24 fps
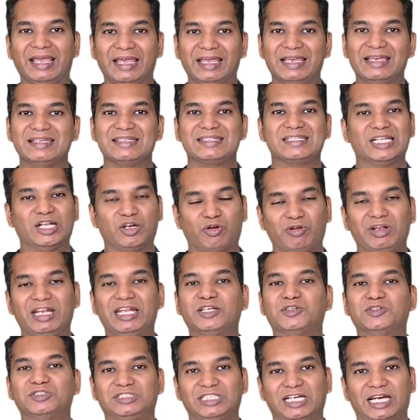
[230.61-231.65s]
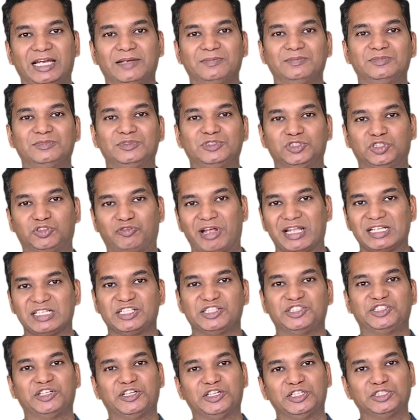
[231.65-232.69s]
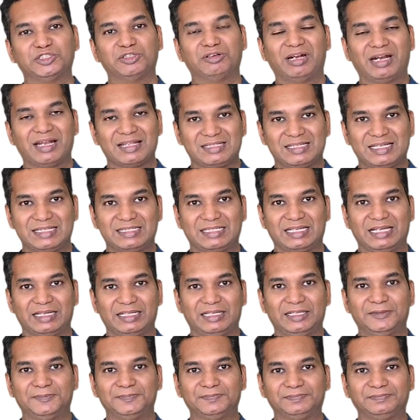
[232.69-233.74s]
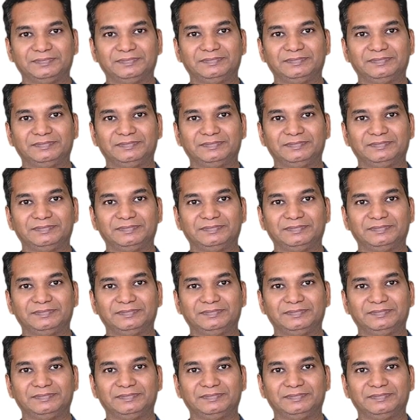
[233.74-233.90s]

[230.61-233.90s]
is a really good time to transition into data science career.